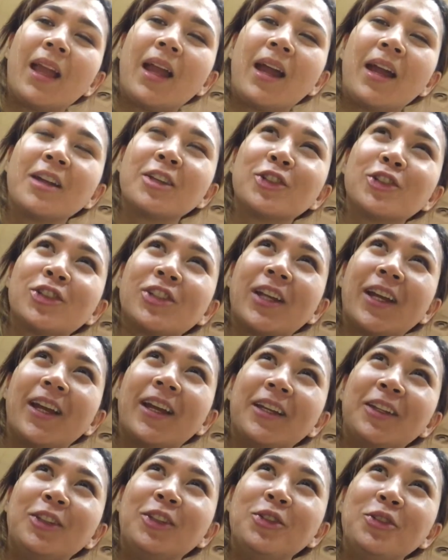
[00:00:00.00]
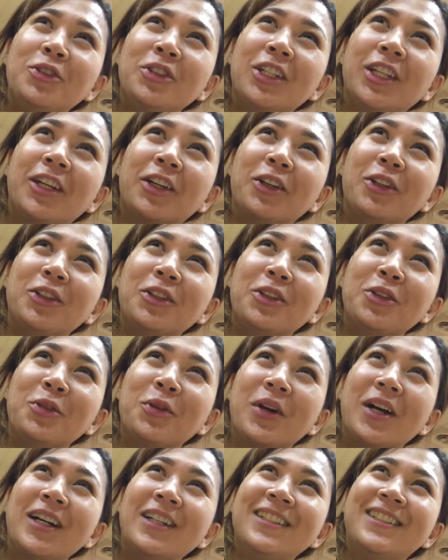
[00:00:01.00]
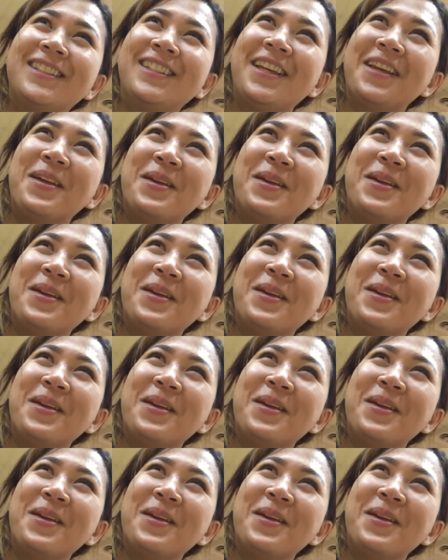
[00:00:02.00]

Hashtag New Year, New Us.